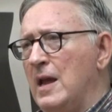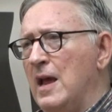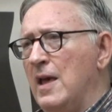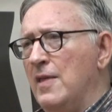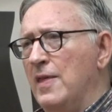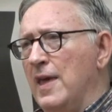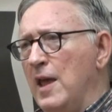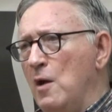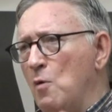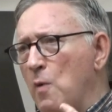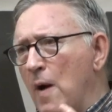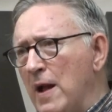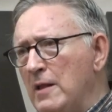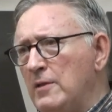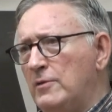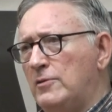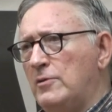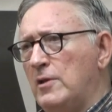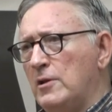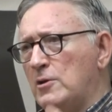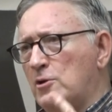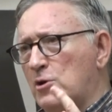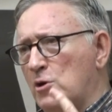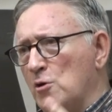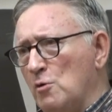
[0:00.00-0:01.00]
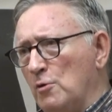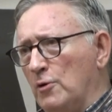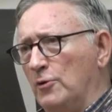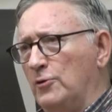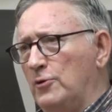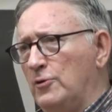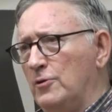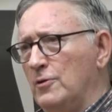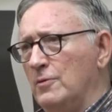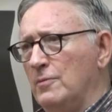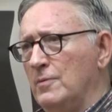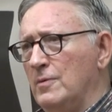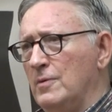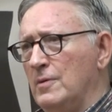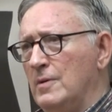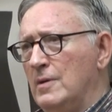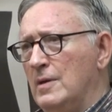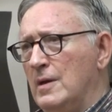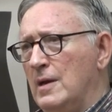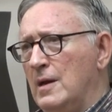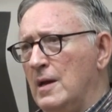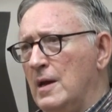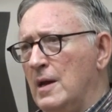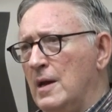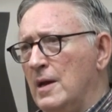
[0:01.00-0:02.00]
They want the truth.
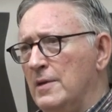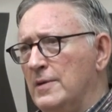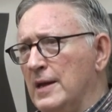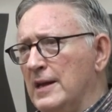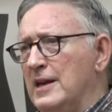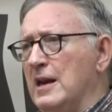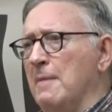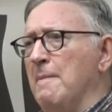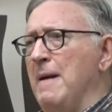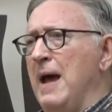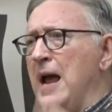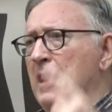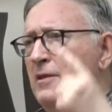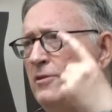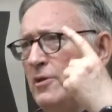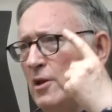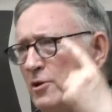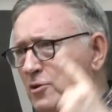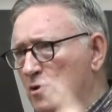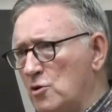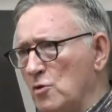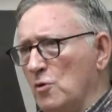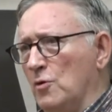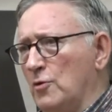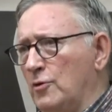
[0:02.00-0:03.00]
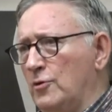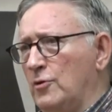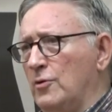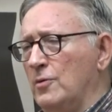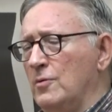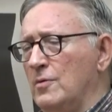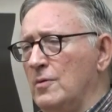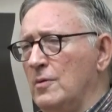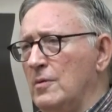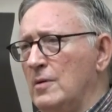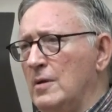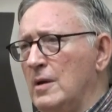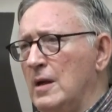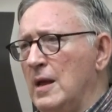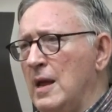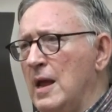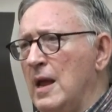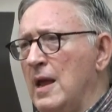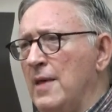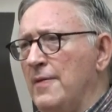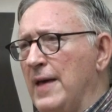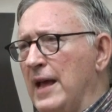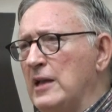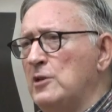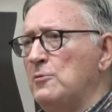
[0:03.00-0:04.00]
They demand the truth.
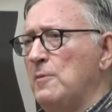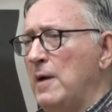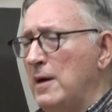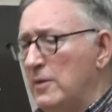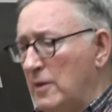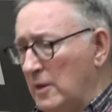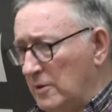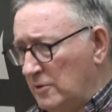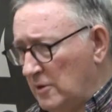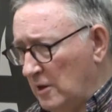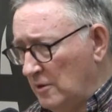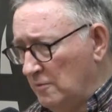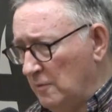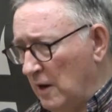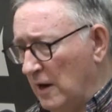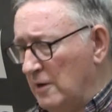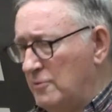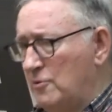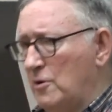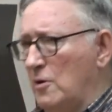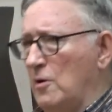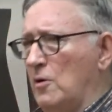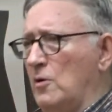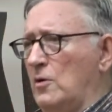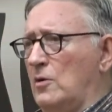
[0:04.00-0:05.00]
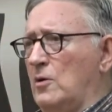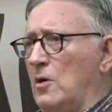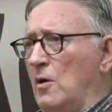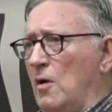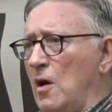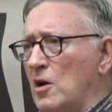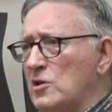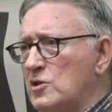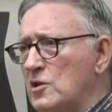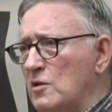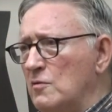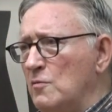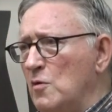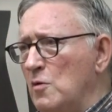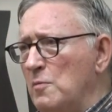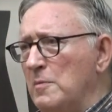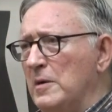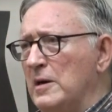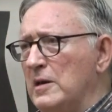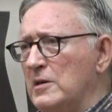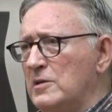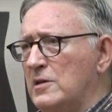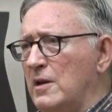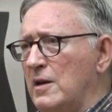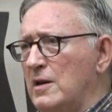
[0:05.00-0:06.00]
That's why there's a colossal
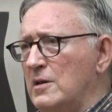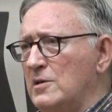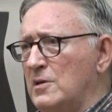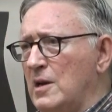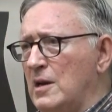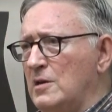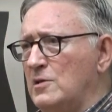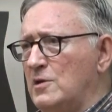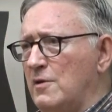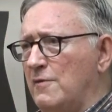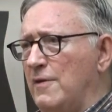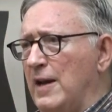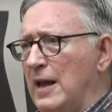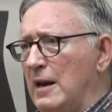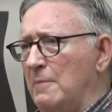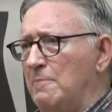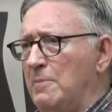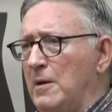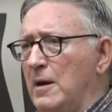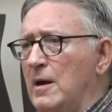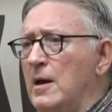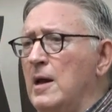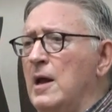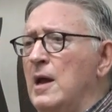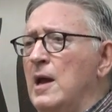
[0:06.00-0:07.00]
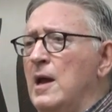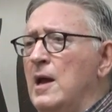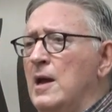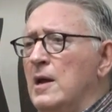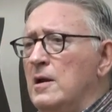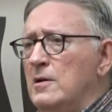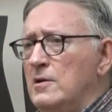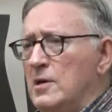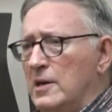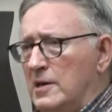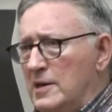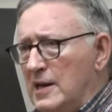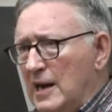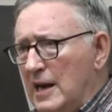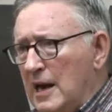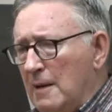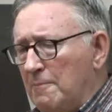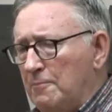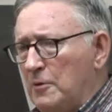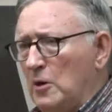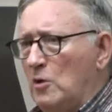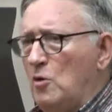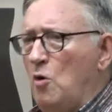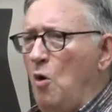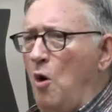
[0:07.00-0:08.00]
movement is developing. To dig
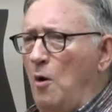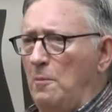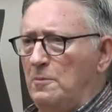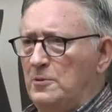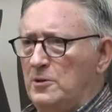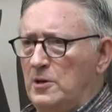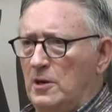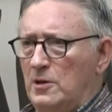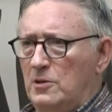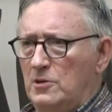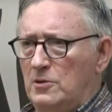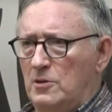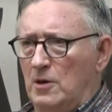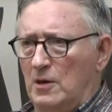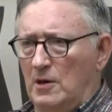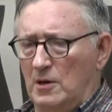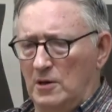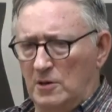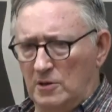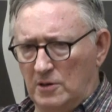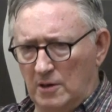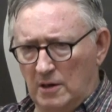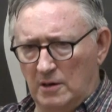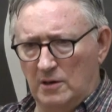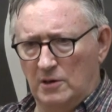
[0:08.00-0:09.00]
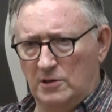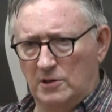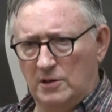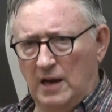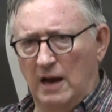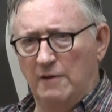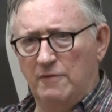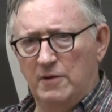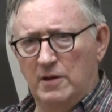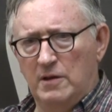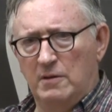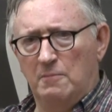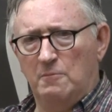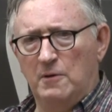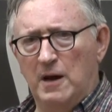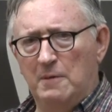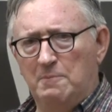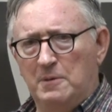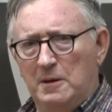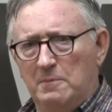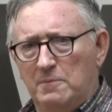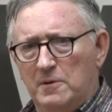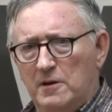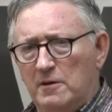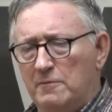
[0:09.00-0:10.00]
up the corpses, to discover where
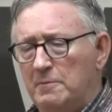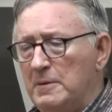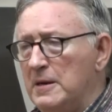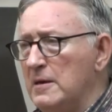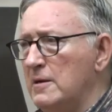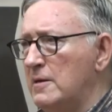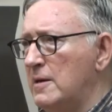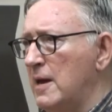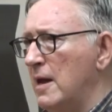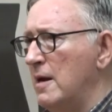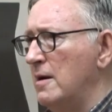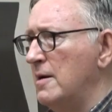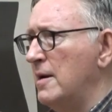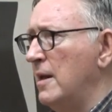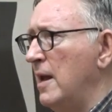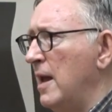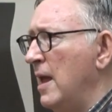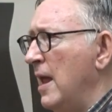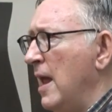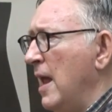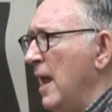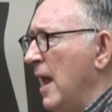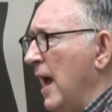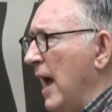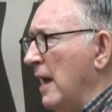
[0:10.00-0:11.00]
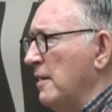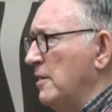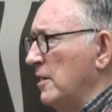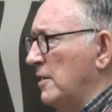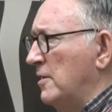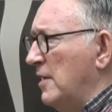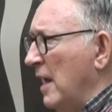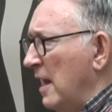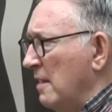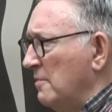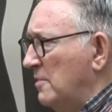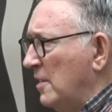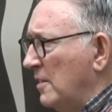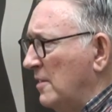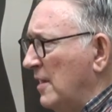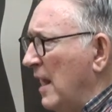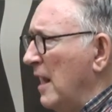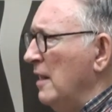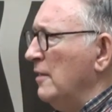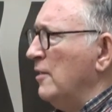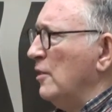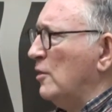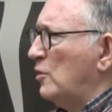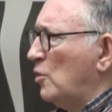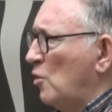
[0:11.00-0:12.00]
people have been killed, and to
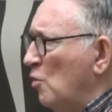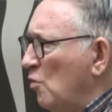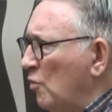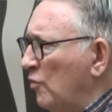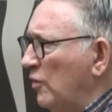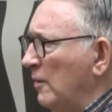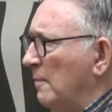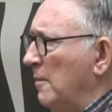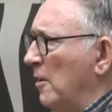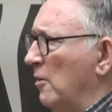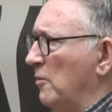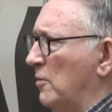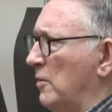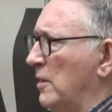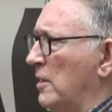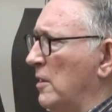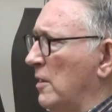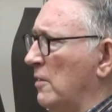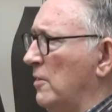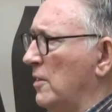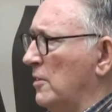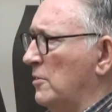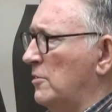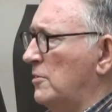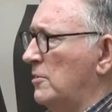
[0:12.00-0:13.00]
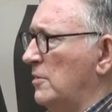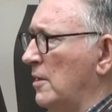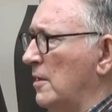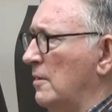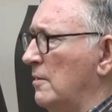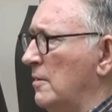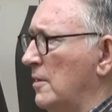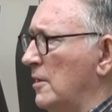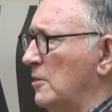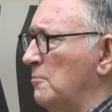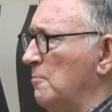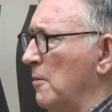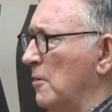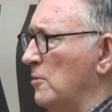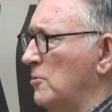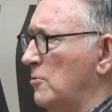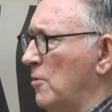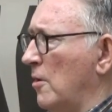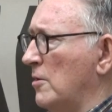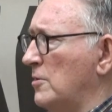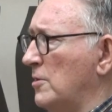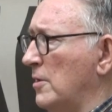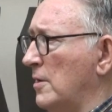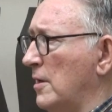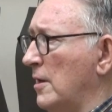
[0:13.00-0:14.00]
tell the truth about this
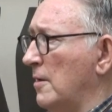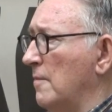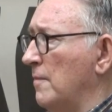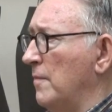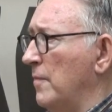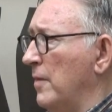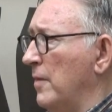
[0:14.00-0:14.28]
monstrosity.